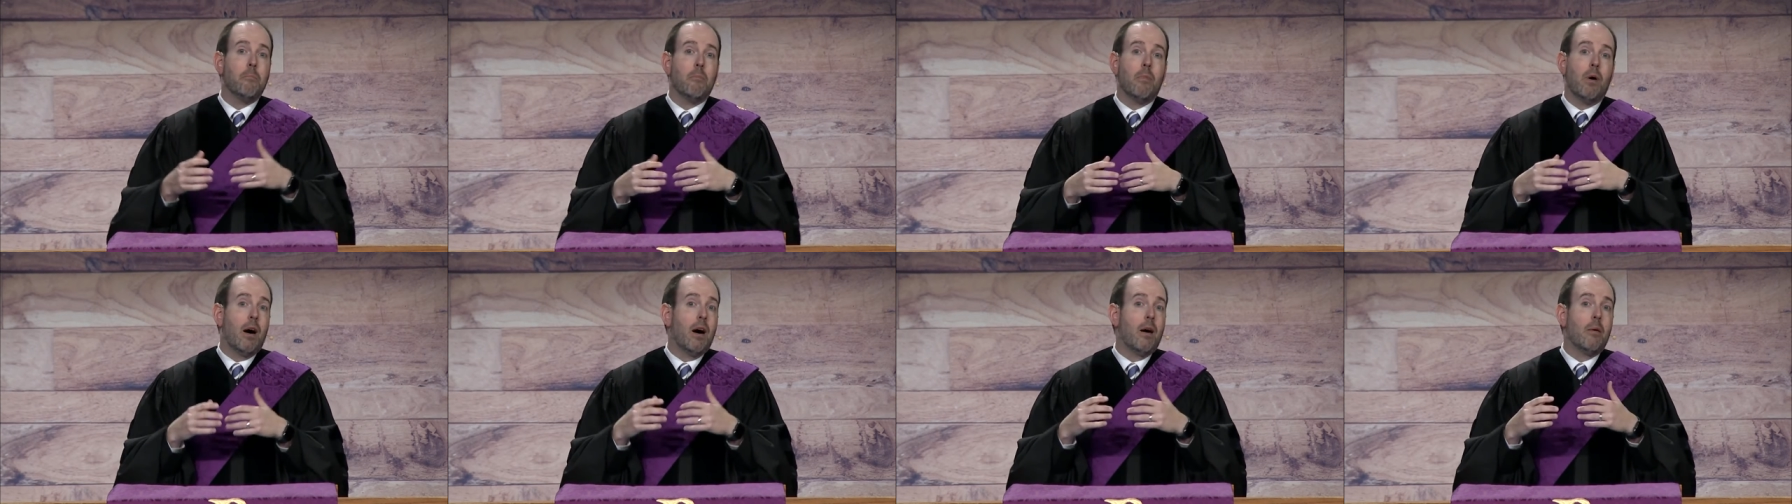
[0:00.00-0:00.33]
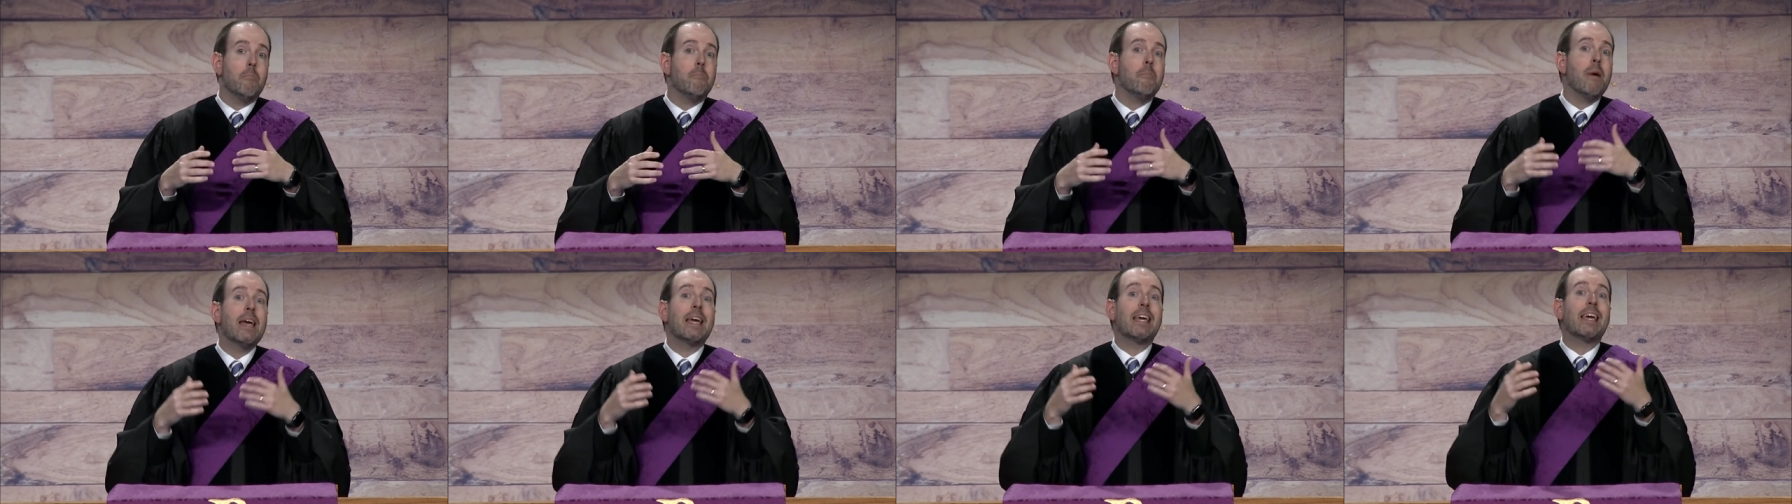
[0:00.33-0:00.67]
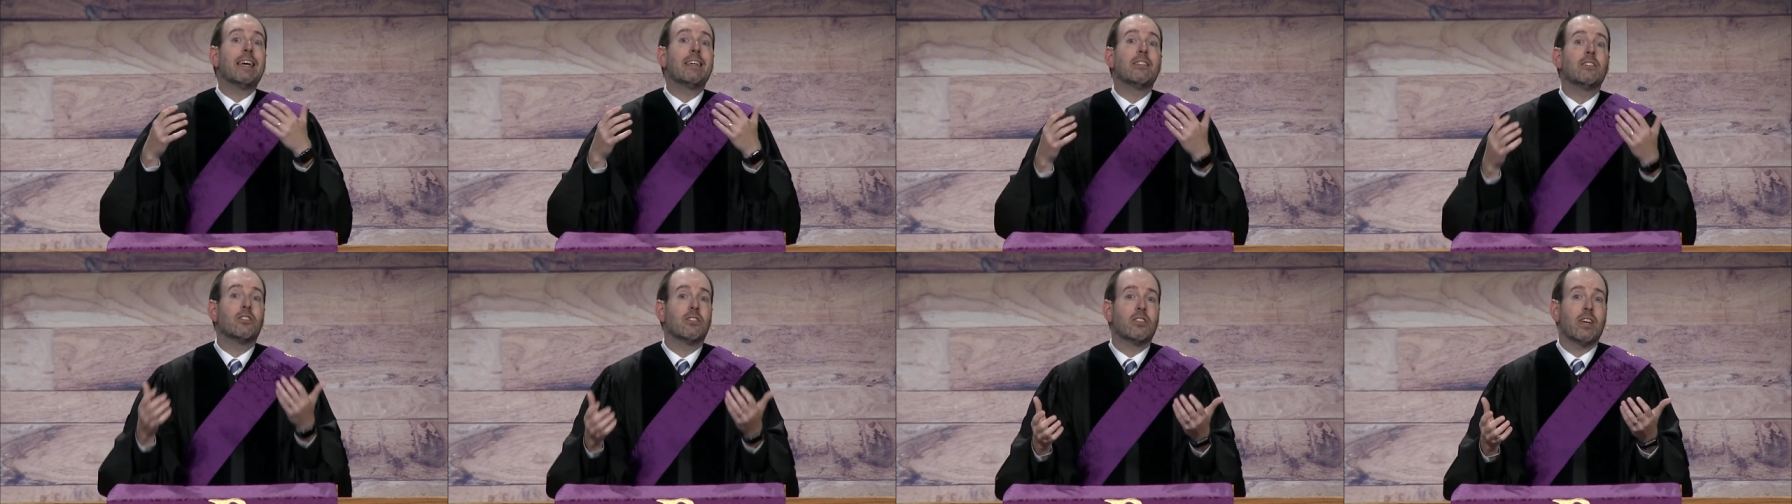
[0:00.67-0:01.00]
uh,
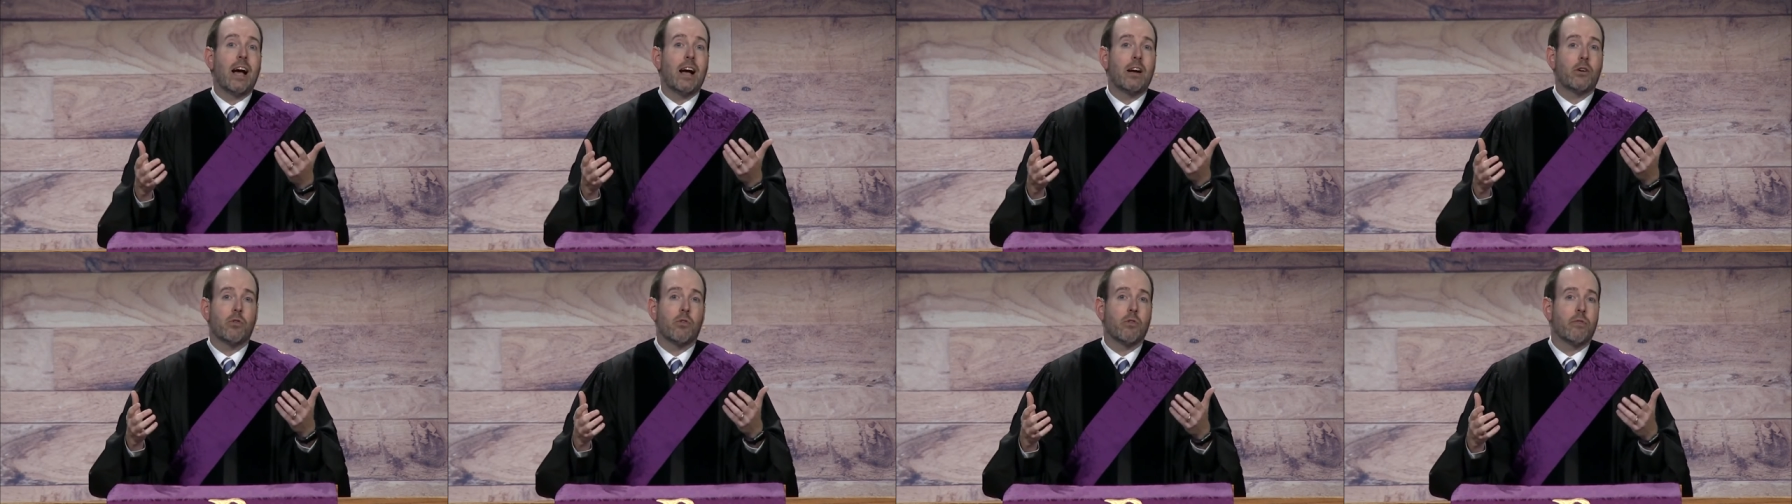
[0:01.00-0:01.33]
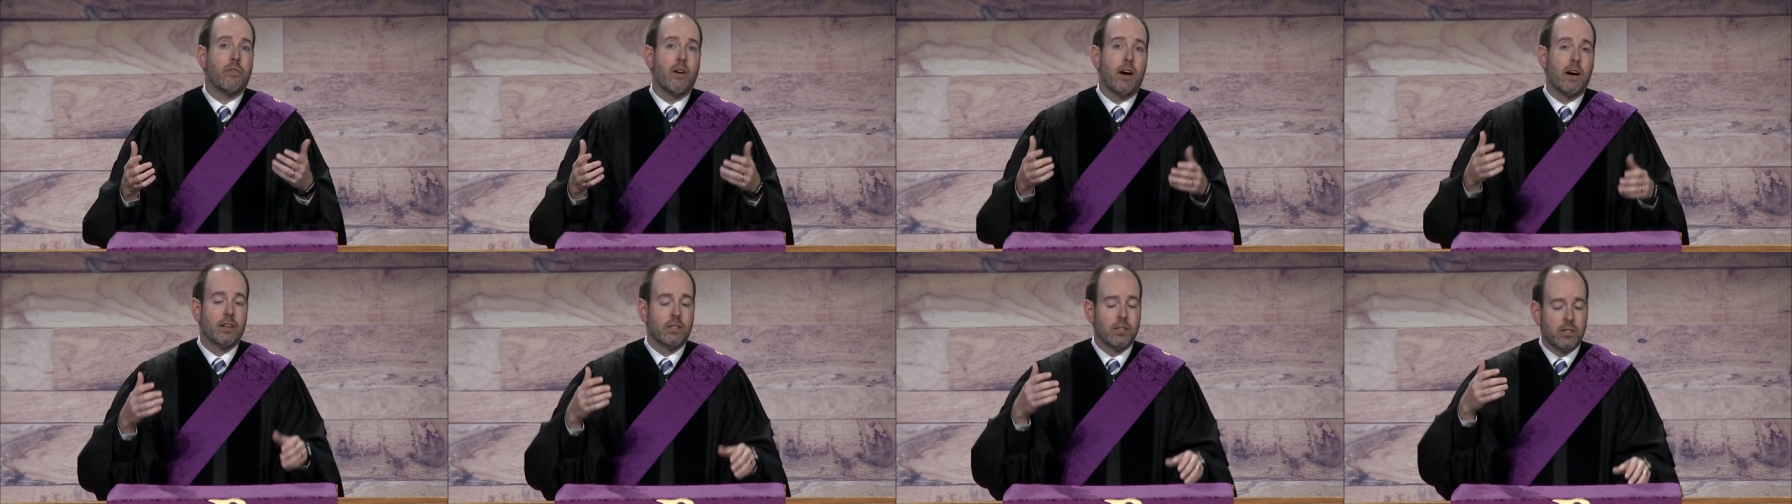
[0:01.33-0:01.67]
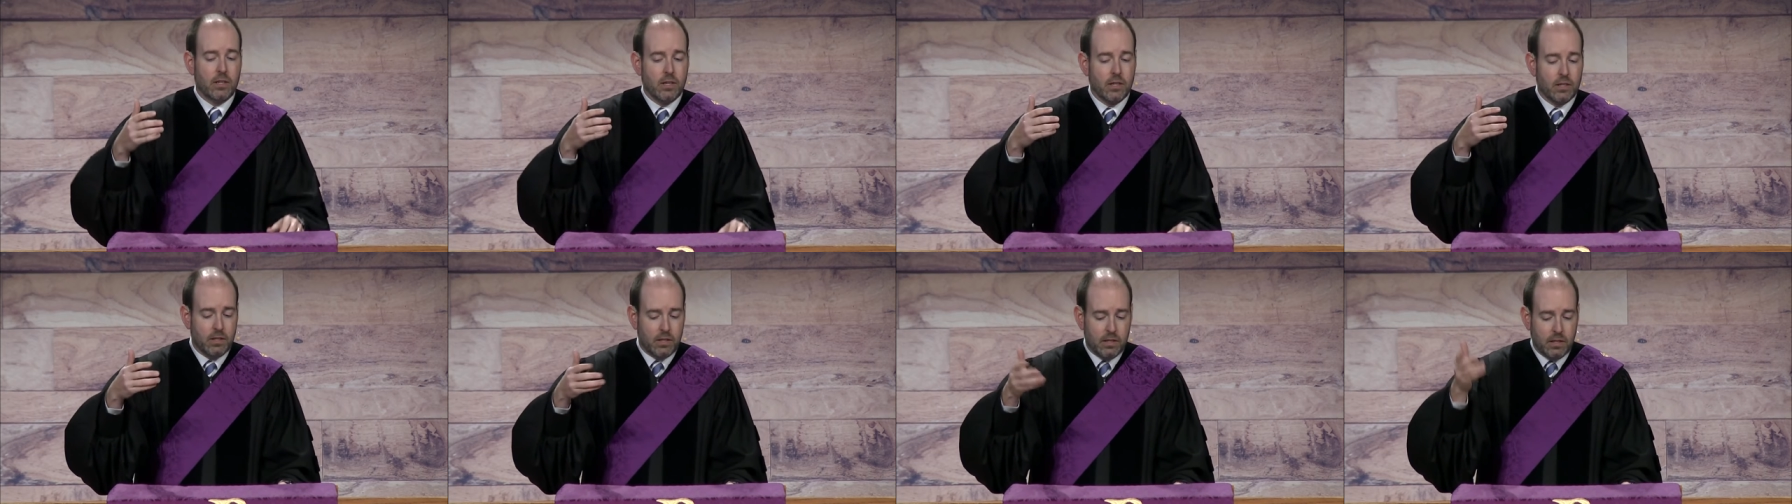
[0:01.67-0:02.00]
making
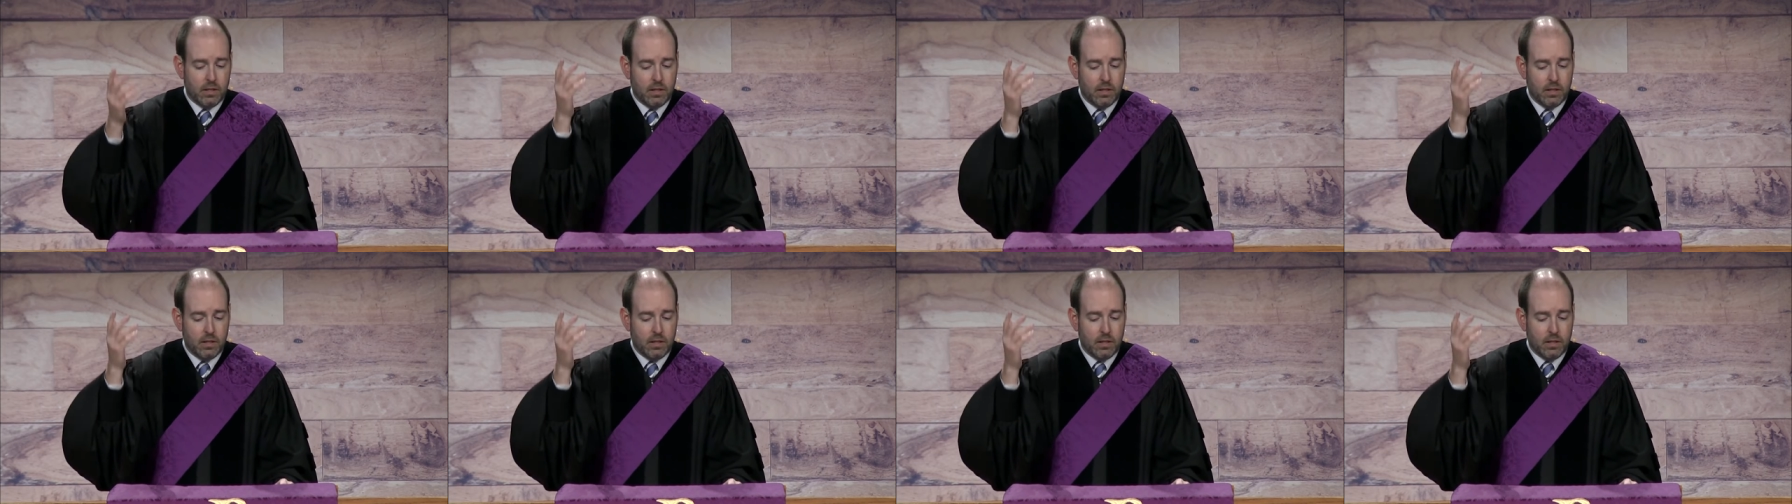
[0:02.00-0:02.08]
sacrifices,